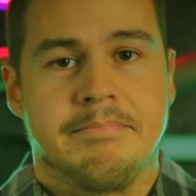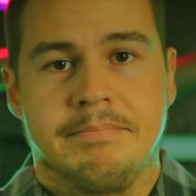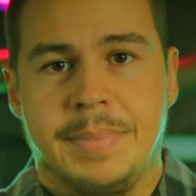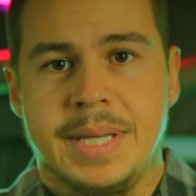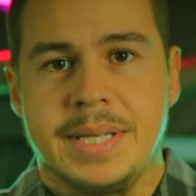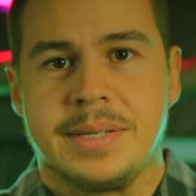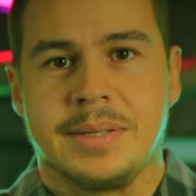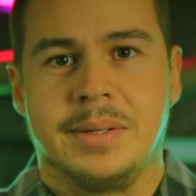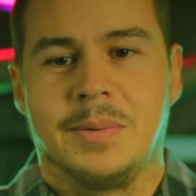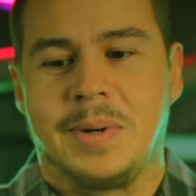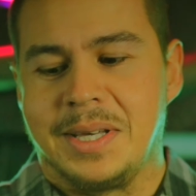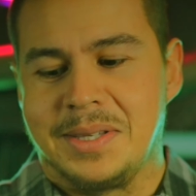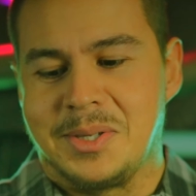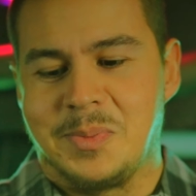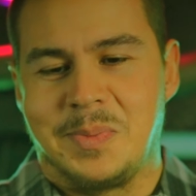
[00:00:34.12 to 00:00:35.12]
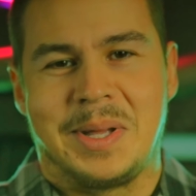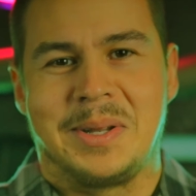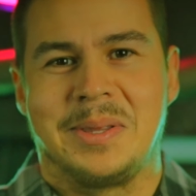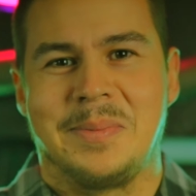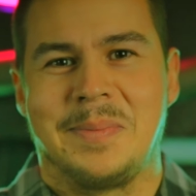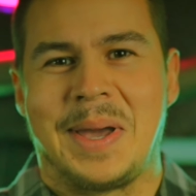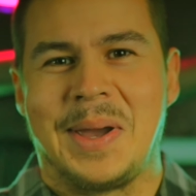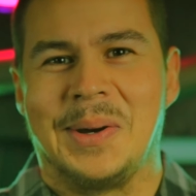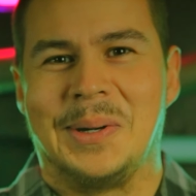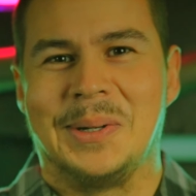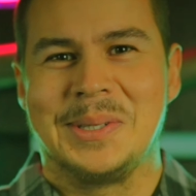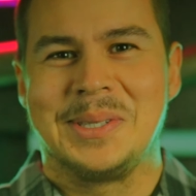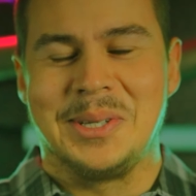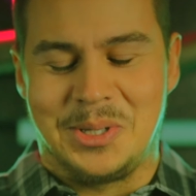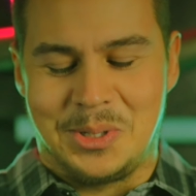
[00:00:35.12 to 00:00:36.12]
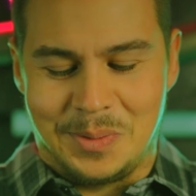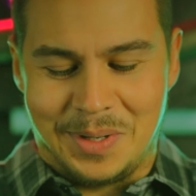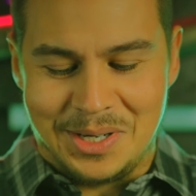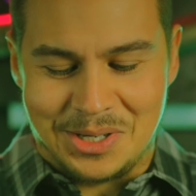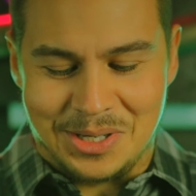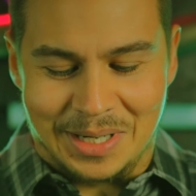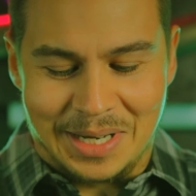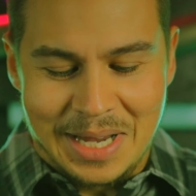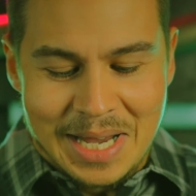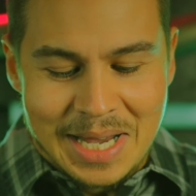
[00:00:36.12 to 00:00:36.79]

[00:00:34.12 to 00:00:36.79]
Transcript: basically why this is better than my old situation.